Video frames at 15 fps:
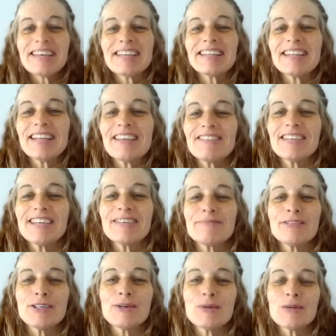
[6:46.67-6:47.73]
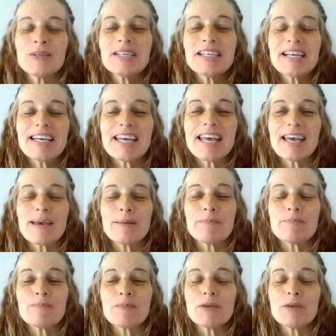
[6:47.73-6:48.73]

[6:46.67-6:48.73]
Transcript: Love you, Joe. Um,